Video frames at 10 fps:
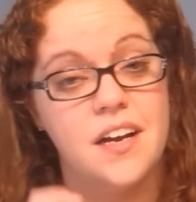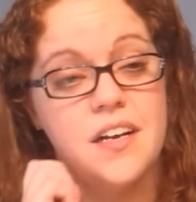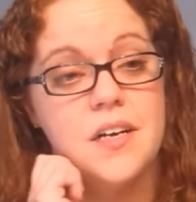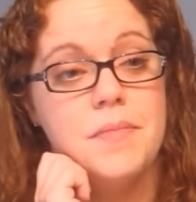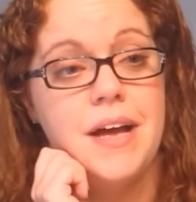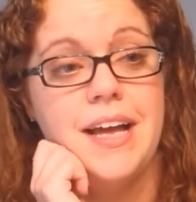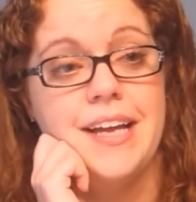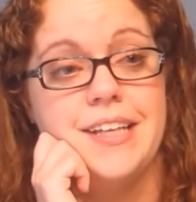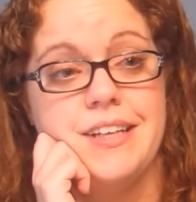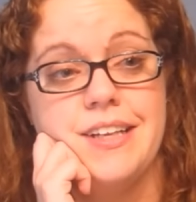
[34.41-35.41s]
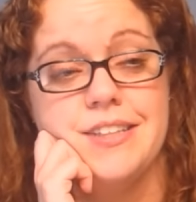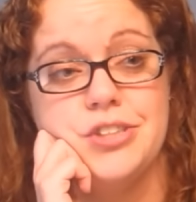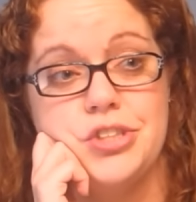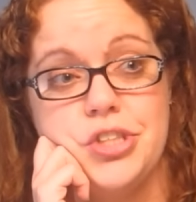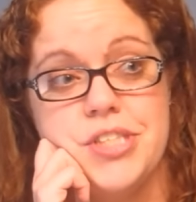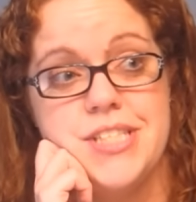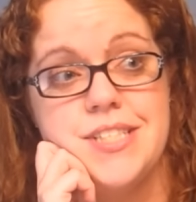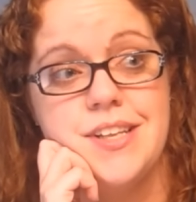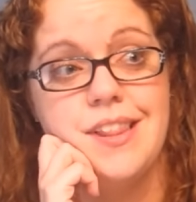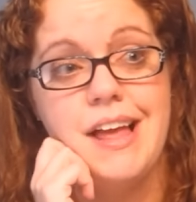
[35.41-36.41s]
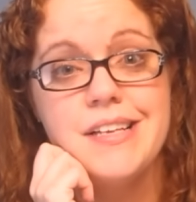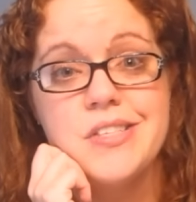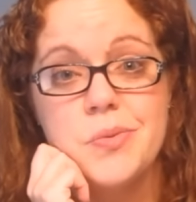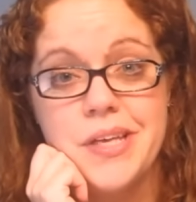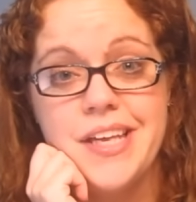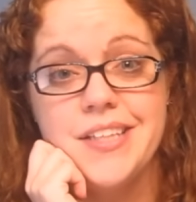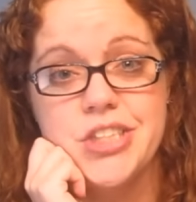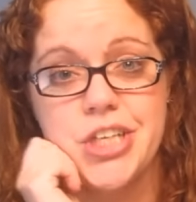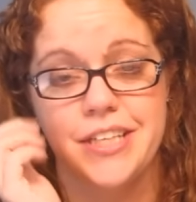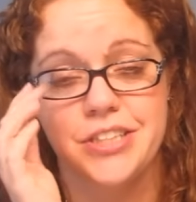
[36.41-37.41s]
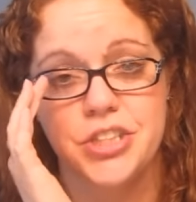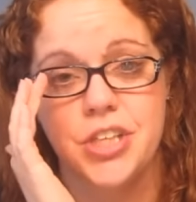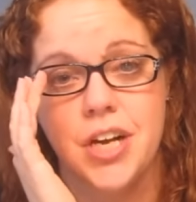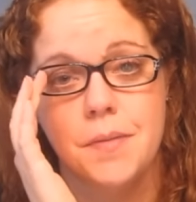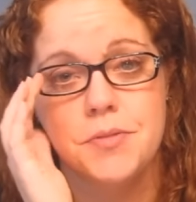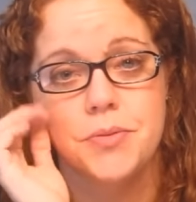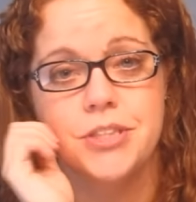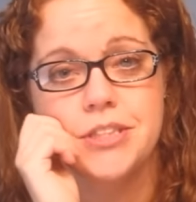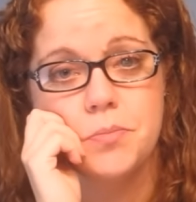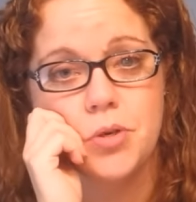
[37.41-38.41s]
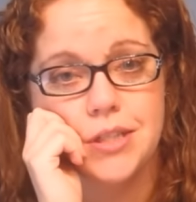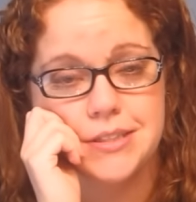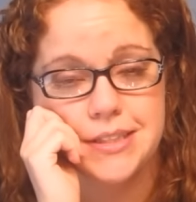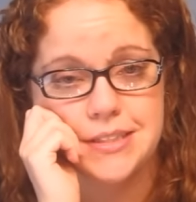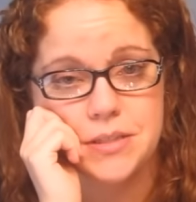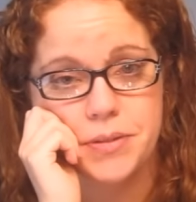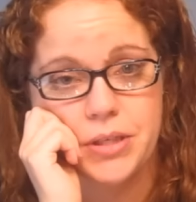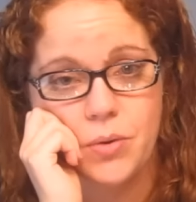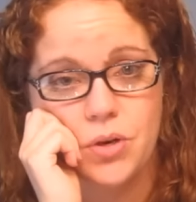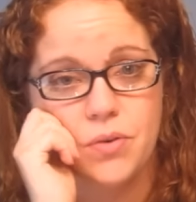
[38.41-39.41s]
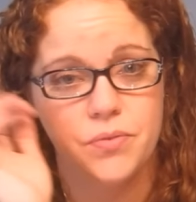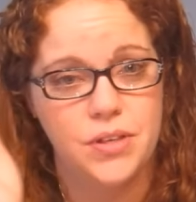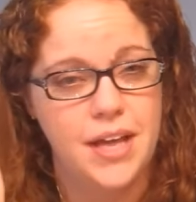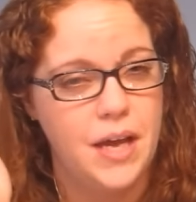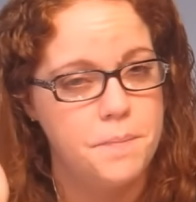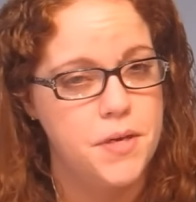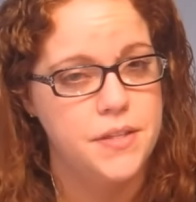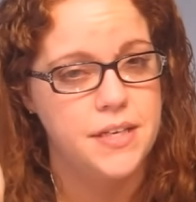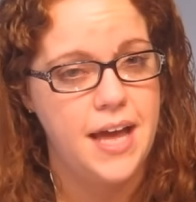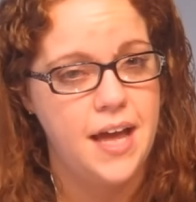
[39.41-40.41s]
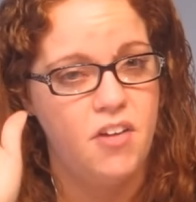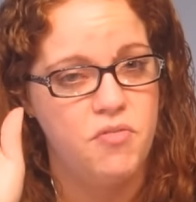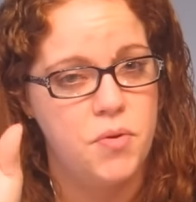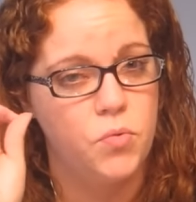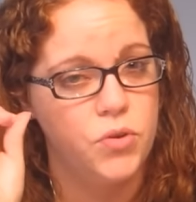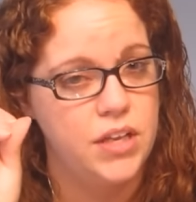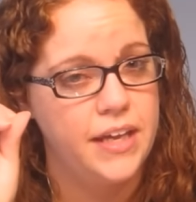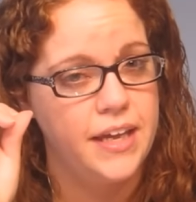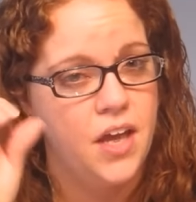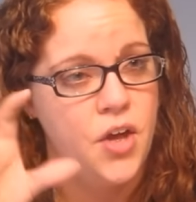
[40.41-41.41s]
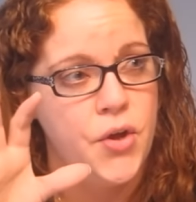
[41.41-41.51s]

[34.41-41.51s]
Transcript: Um, I just last week changed jobs, which is a process that's been going on for like a month and a half, but really